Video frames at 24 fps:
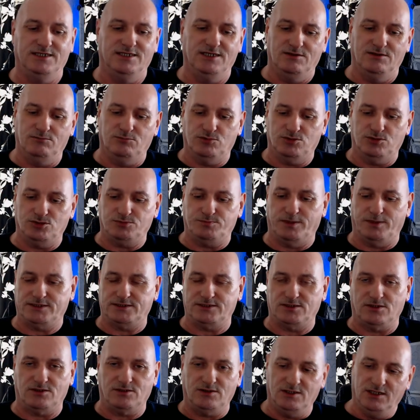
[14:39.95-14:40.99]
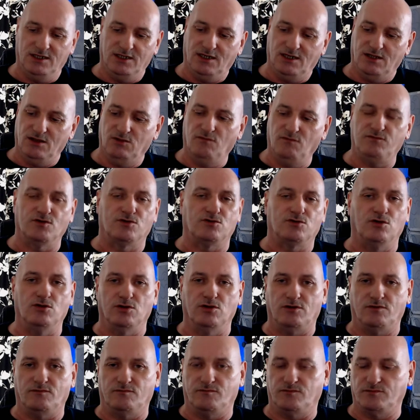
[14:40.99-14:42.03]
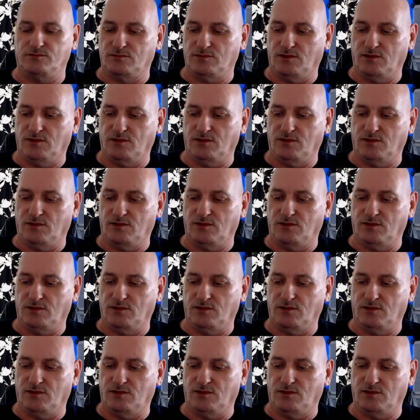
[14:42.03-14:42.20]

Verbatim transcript: much better love the color of,